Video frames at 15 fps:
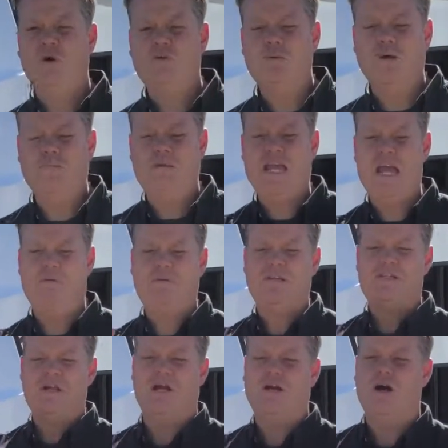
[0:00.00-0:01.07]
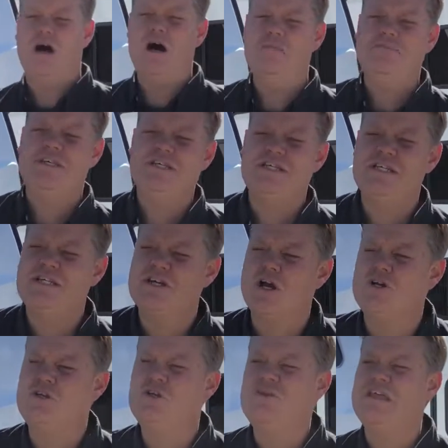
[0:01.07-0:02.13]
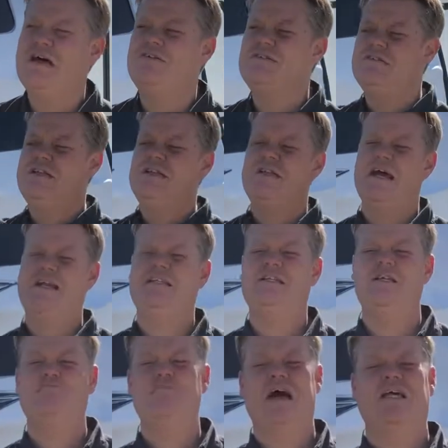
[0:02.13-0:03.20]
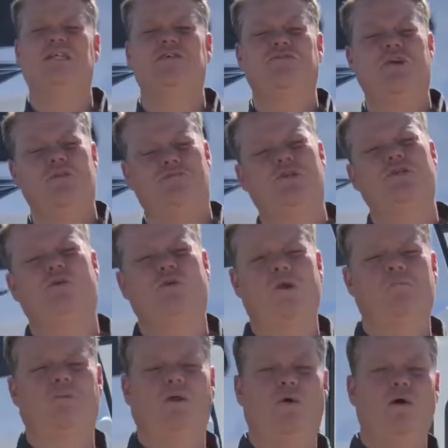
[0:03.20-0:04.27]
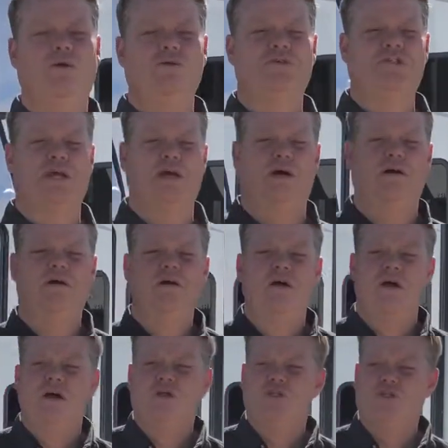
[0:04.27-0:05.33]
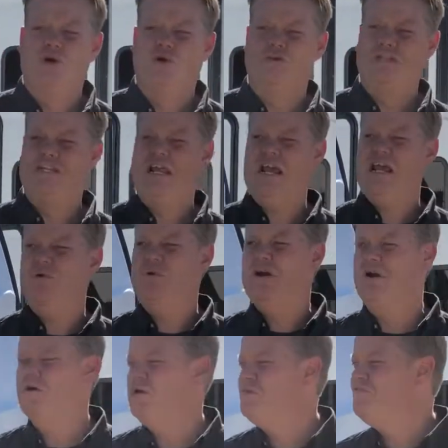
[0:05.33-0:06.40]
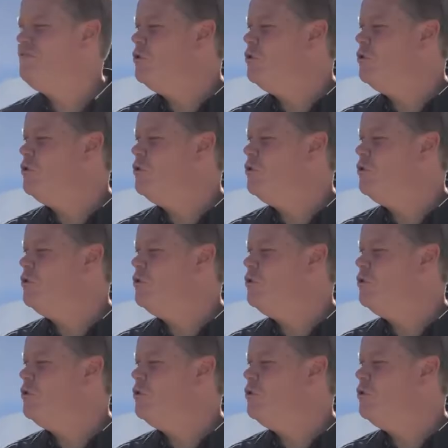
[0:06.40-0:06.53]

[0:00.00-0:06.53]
folks, welcome to Campkins dot com. This is our two thousand nineteen massive inventory blowout sale. So today we are going to